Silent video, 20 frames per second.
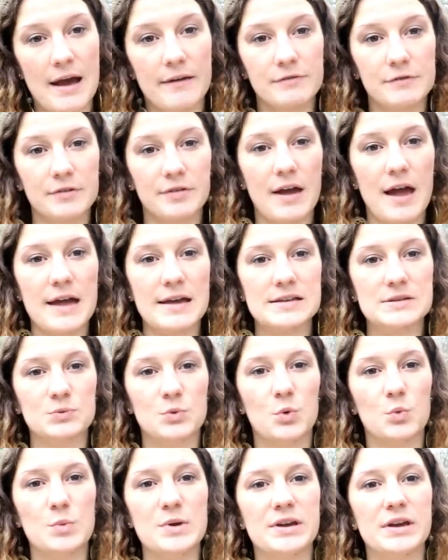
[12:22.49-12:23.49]
After that is
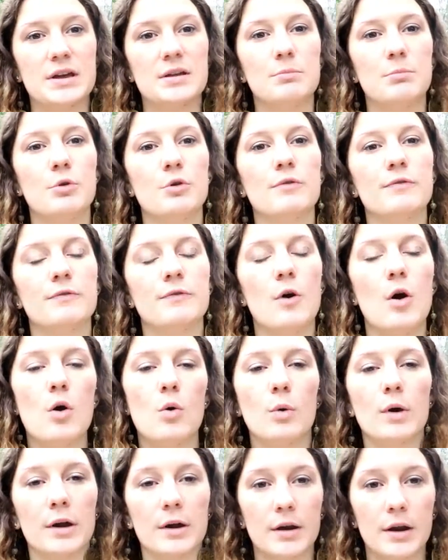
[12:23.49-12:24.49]
when we can move
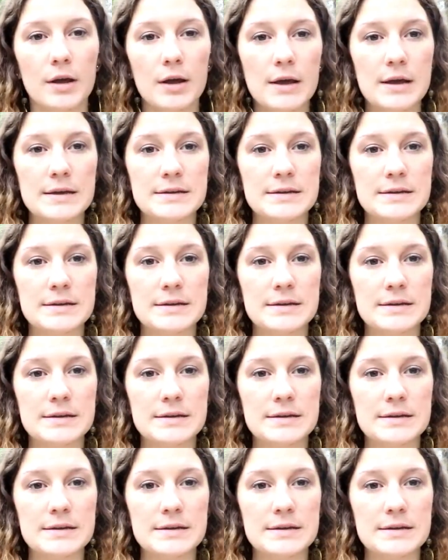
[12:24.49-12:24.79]
forward.